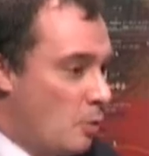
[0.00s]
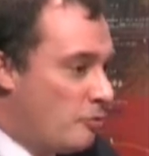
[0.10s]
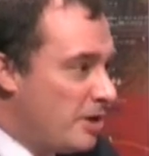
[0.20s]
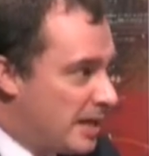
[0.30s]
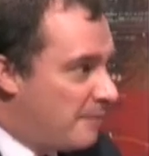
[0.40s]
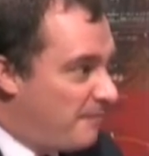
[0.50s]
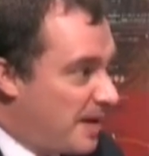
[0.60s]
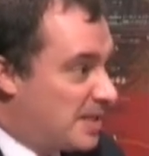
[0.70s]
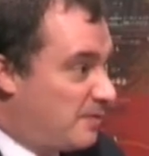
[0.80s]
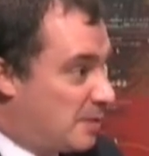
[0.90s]
Well, really,
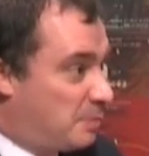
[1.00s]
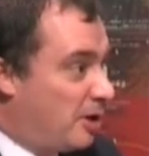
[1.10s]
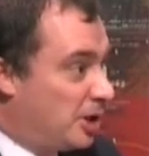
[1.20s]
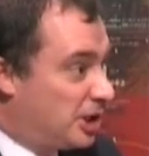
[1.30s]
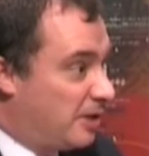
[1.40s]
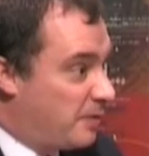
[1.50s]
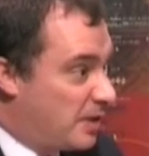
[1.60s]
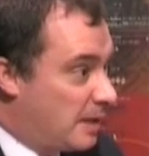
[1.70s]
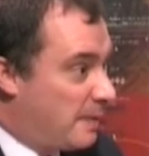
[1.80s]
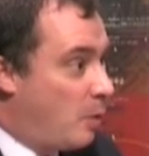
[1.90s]
effective supply chain, if you
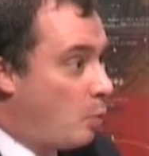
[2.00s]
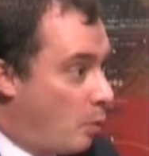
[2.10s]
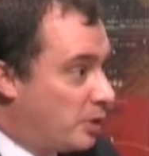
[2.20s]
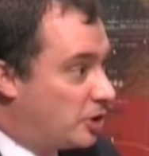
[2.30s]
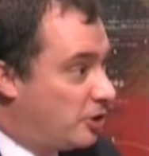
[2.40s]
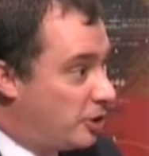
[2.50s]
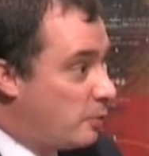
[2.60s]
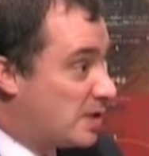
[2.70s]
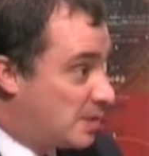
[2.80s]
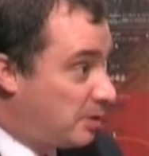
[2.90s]
think about what we're trying to
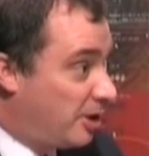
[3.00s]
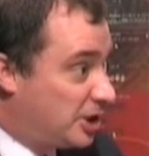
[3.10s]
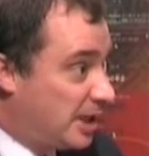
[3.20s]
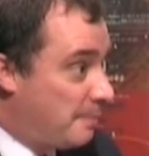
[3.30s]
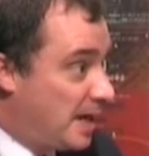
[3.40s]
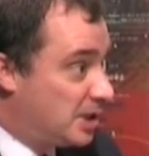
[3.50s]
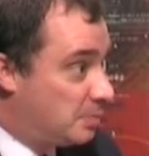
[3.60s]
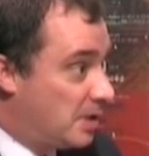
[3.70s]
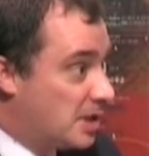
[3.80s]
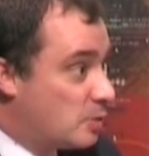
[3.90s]
do with supply chain
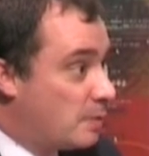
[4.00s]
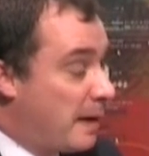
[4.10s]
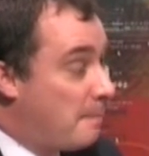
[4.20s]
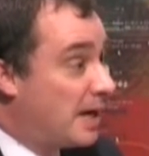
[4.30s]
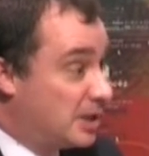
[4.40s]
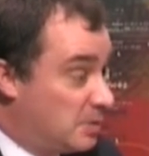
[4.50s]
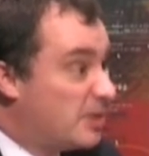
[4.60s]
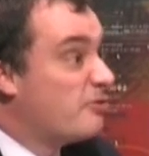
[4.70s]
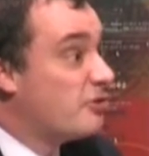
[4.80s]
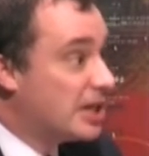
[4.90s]
management, it's all about
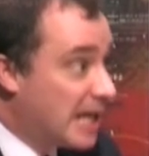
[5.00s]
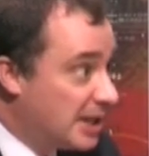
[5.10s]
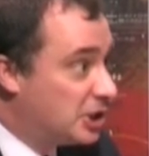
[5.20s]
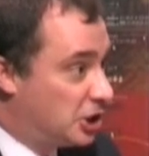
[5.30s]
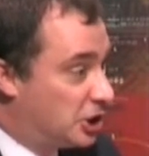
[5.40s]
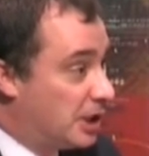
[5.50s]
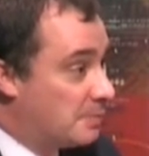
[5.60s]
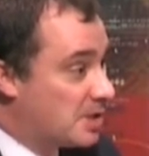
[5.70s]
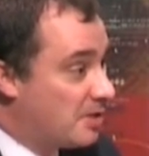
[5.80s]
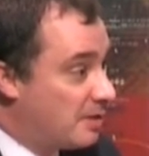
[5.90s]
management of
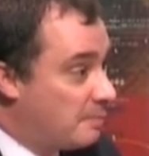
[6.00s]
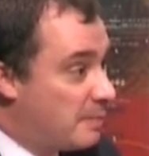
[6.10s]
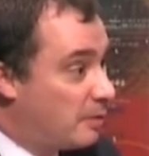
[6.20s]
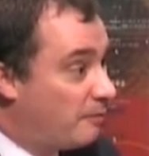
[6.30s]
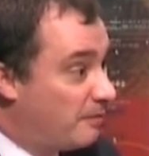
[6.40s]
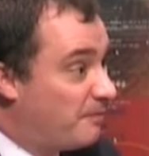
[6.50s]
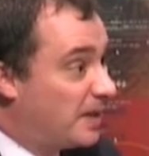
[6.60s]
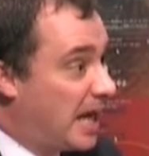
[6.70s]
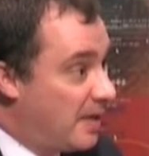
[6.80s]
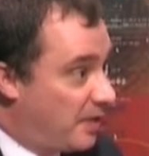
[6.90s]
relationships, and I think people often
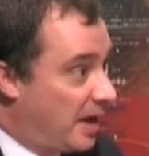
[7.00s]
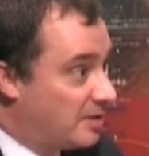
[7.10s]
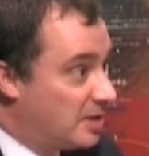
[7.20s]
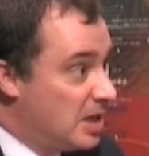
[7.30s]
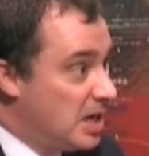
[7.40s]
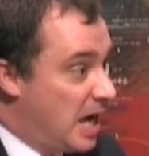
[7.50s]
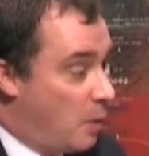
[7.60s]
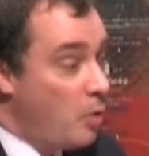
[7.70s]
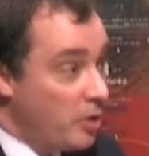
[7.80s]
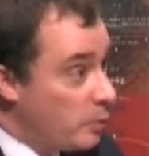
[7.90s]
forget that.
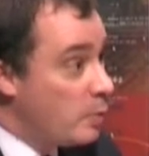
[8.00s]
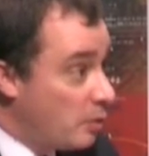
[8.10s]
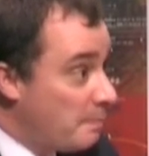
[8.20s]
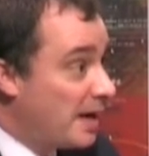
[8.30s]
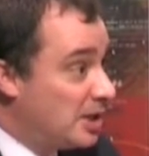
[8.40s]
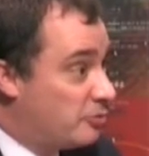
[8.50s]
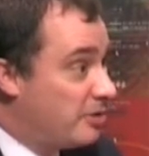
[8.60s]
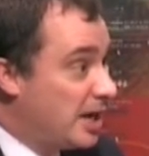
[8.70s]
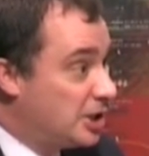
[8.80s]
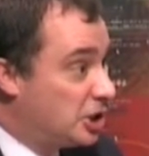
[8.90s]
And why do we want to manage
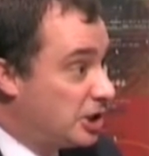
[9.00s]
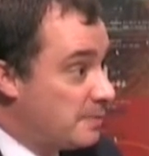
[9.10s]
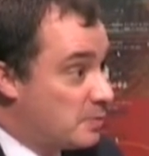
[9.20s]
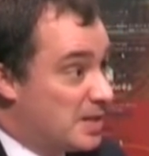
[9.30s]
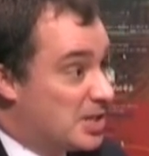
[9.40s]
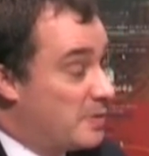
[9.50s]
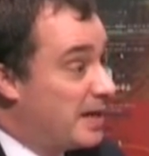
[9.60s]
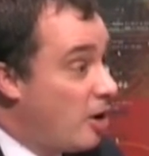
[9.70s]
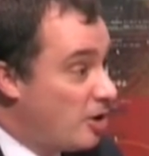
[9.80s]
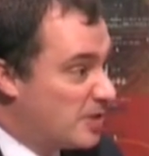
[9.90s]
relationships? Well, it's to
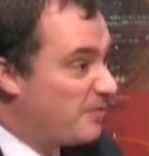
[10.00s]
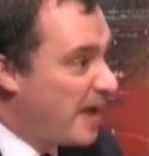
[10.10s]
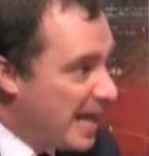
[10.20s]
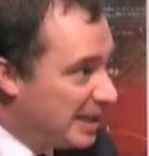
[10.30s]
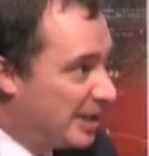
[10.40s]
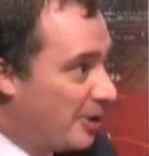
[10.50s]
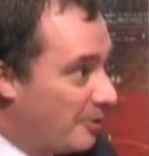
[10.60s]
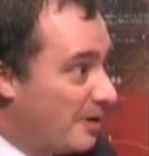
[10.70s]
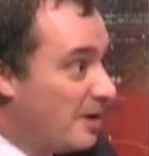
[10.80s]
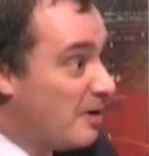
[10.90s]
enhance
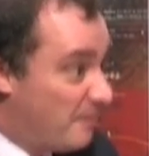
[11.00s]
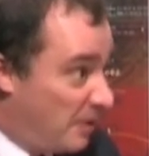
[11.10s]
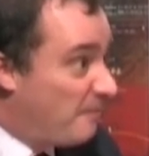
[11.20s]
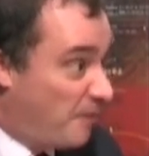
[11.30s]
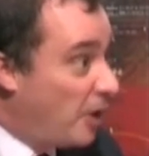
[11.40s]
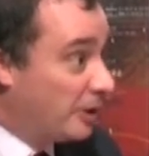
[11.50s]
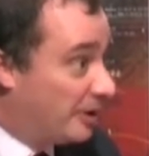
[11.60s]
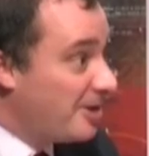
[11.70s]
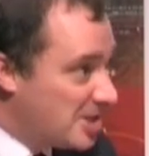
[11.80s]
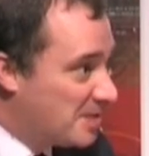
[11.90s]
value for the final
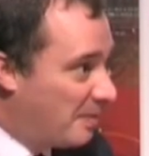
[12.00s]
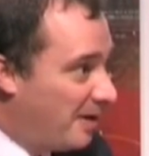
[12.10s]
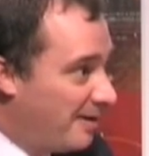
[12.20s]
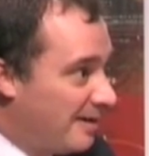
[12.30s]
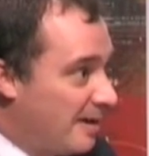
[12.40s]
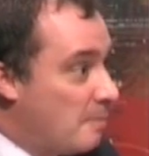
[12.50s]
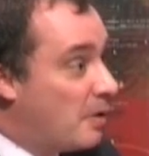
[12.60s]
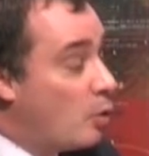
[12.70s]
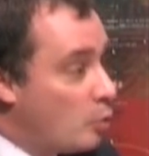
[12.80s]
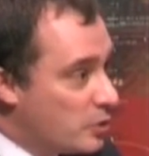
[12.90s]
customer,
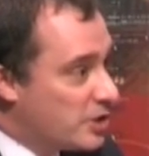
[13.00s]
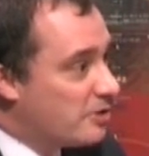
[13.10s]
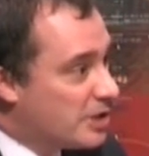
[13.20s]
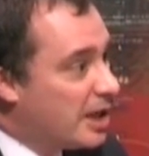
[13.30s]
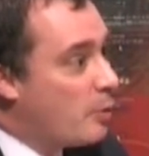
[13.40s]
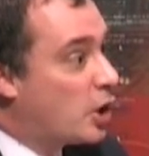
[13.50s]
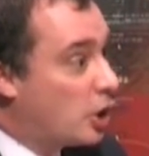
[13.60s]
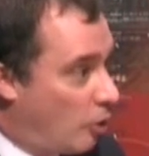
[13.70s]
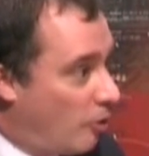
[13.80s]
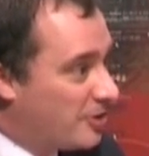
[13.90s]
but also to lower
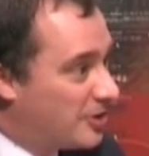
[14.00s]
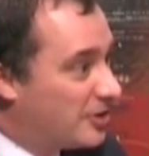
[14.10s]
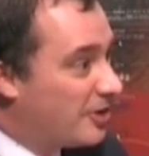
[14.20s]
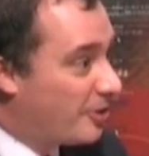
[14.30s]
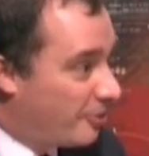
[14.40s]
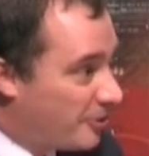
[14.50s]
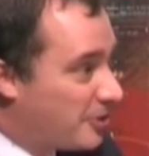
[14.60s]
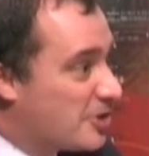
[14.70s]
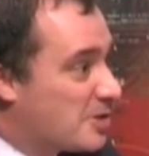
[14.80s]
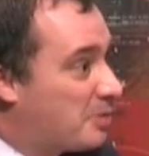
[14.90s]
costs across
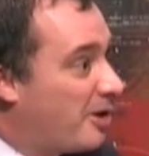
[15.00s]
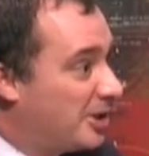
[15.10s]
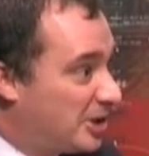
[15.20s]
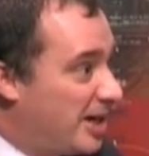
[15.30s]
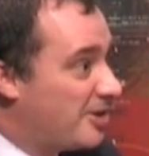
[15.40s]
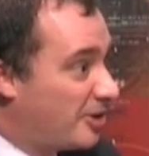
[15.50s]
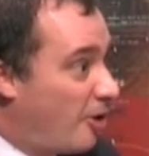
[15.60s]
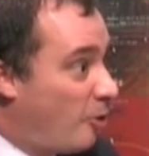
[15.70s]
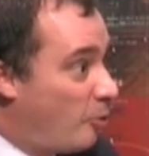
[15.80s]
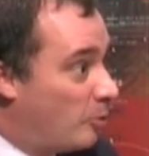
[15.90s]
the supply chain as a
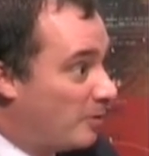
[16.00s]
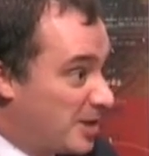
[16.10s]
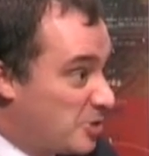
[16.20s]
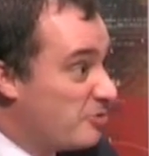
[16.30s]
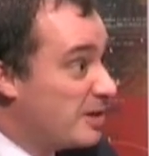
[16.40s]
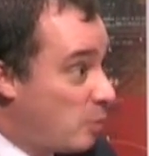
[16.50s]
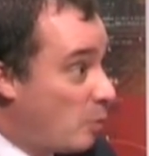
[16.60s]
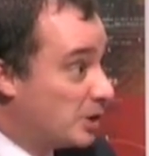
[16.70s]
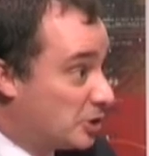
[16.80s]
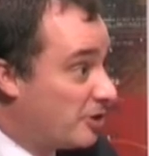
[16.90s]
whole. That's really
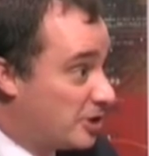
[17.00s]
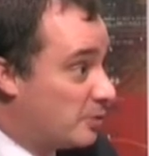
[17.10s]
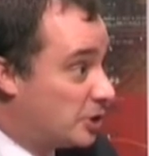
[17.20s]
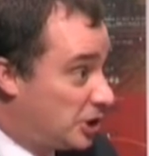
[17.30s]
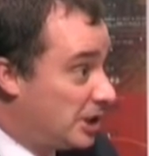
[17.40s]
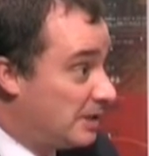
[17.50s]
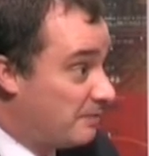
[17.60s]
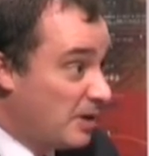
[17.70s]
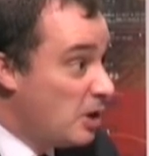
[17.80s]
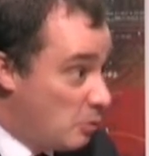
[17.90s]
what we're trying to achieve
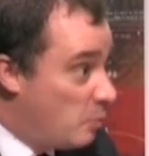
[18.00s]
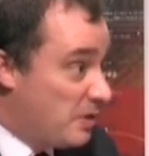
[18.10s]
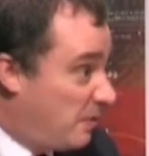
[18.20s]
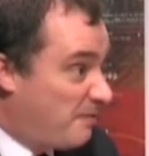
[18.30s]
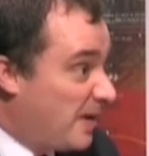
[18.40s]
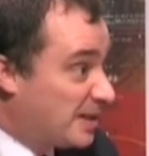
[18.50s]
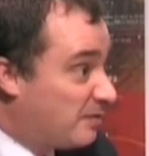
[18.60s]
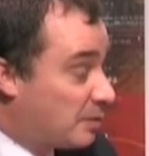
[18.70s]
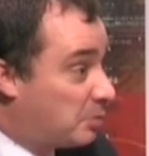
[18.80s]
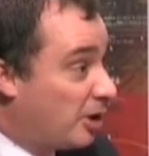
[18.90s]
with
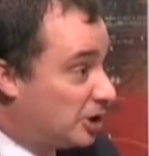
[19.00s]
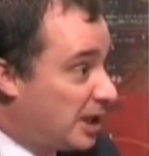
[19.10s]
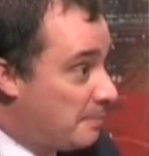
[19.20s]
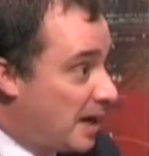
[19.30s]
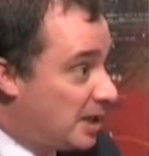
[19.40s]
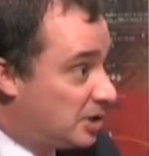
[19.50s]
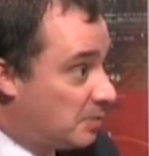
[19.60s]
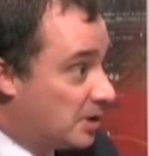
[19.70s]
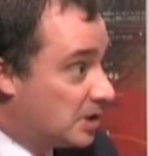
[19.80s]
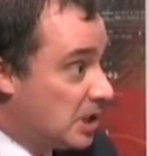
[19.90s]
effective supply chain
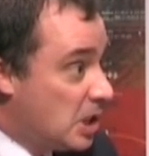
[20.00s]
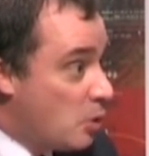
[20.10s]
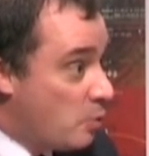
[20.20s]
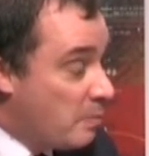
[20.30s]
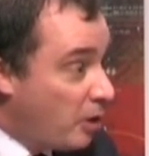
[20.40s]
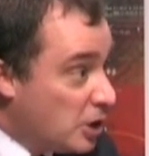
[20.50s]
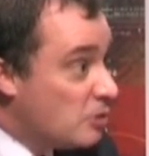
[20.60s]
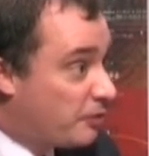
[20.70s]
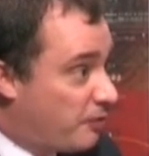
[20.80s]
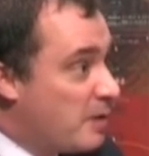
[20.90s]
management. We might
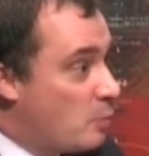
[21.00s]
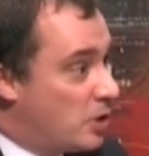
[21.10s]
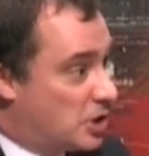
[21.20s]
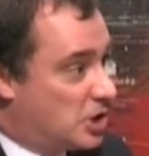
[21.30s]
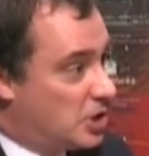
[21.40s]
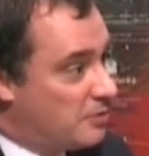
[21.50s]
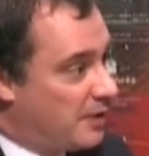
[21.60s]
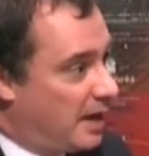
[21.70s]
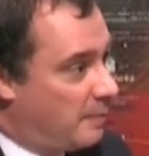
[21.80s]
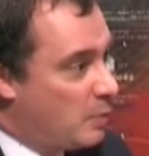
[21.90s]
use frameworks to do
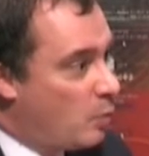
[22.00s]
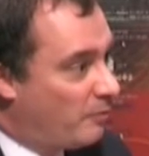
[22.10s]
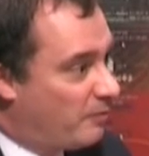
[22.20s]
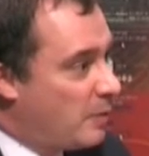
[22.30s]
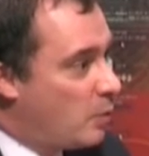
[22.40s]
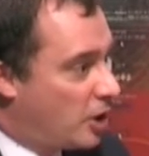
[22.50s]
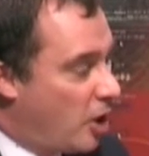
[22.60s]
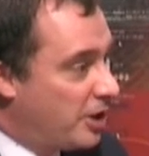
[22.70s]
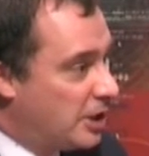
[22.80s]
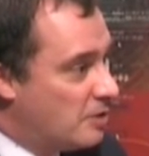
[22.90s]
that. I mean, one framework
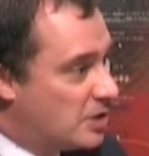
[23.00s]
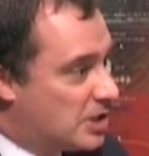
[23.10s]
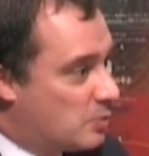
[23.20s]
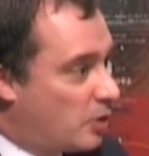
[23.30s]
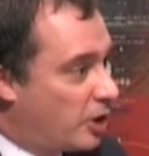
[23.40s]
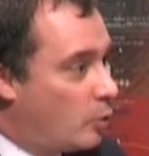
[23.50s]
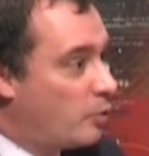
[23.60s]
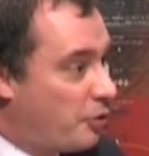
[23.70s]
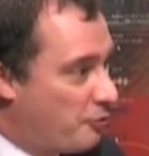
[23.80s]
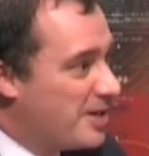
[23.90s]
I use is what I call
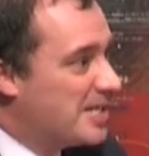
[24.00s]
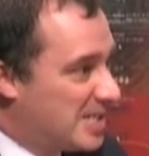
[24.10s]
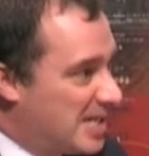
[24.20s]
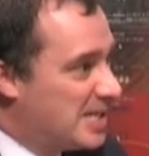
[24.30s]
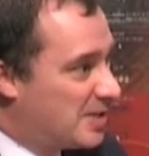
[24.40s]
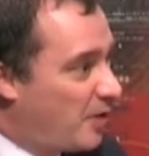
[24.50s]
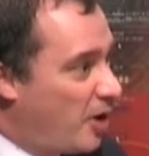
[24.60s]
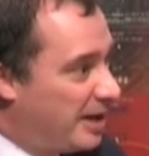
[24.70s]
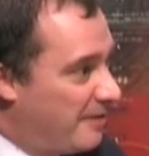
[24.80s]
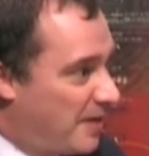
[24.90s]
the 3 T's of
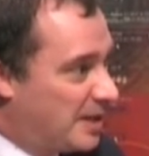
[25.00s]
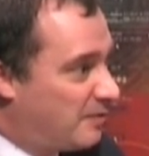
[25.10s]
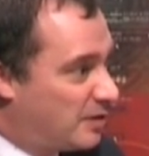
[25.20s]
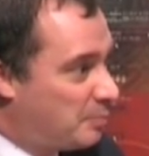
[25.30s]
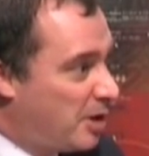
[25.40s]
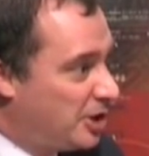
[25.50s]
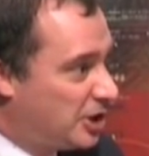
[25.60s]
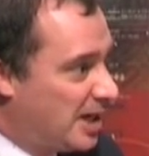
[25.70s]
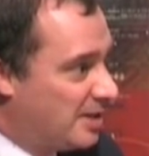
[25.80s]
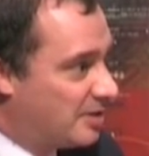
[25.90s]
highly effective supply
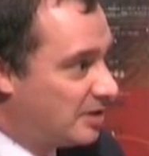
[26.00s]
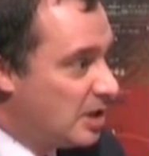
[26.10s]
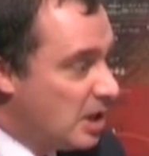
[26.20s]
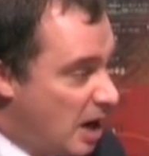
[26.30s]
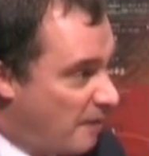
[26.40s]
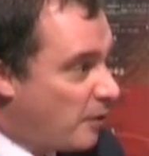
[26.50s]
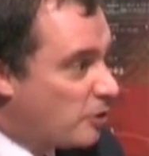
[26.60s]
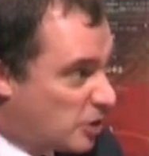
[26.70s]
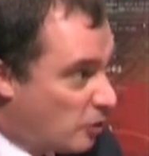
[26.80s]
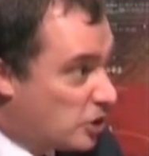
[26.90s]
chains. A
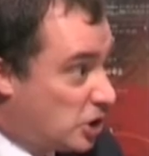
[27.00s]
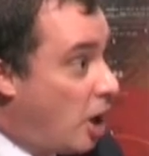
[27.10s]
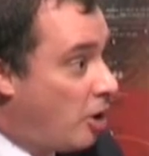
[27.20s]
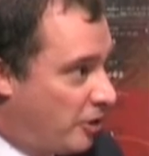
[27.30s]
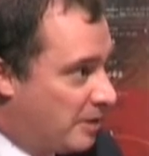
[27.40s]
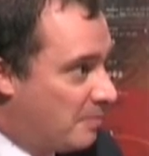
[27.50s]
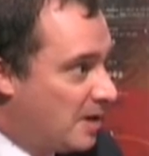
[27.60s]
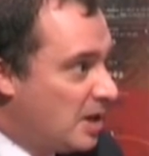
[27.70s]
focus on time.